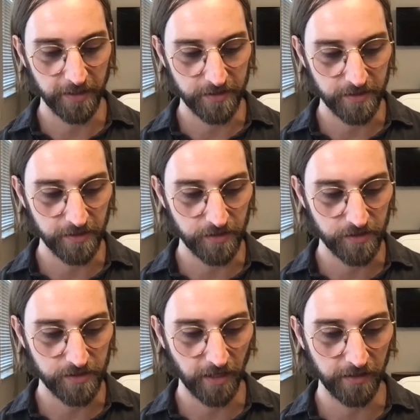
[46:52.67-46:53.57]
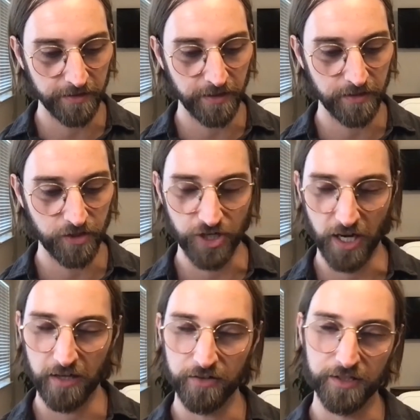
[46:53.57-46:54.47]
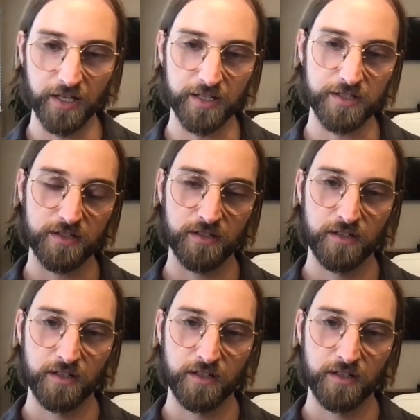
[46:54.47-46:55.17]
it's telling the child in us